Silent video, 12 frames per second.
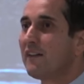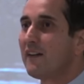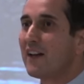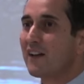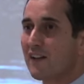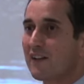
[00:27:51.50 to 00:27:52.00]

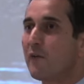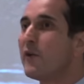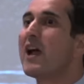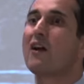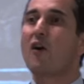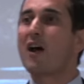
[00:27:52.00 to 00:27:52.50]
And we
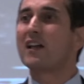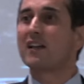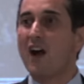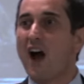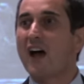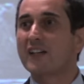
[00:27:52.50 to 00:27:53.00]
are calling
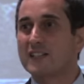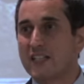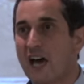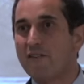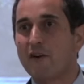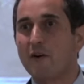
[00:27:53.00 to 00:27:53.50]
God
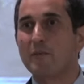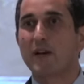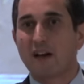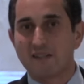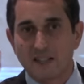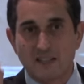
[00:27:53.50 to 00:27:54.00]
devil
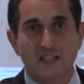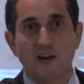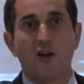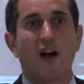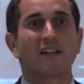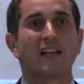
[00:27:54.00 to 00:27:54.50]
because it's the
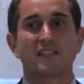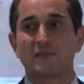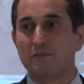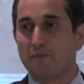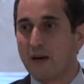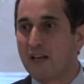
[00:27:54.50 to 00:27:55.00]
Lord that's
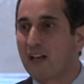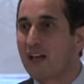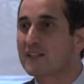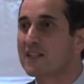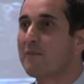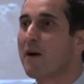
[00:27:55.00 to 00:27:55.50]
bringing
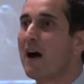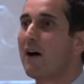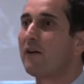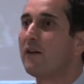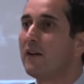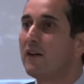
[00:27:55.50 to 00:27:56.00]
it somehow
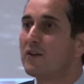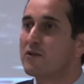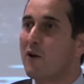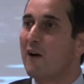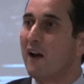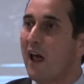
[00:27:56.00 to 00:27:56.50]
to
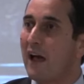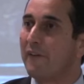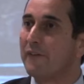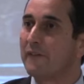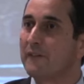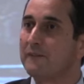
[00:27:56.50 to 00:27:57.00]
our
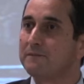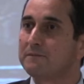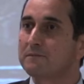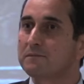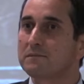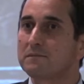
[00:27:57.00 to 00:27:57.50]
lives.
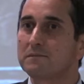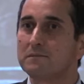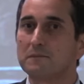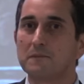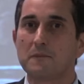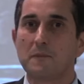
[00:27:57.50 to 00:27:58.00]

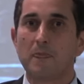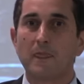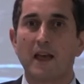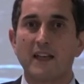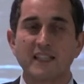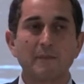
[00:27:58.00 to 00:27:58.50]

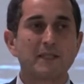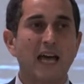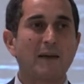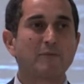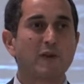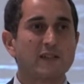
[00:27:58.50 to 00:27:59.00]
And
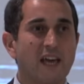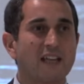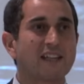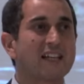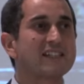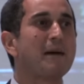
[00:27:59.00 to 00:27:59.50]
sometimes we say,
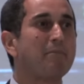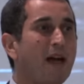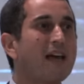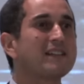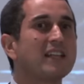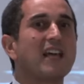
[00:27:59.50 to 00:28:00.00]
that's a
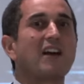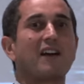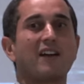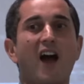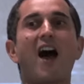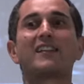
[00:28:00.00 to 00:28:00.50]
blessing that
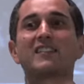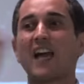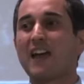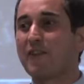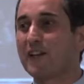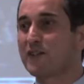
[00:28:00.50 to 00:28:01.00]
God
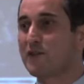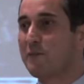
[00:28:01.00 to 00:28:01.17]
gave it to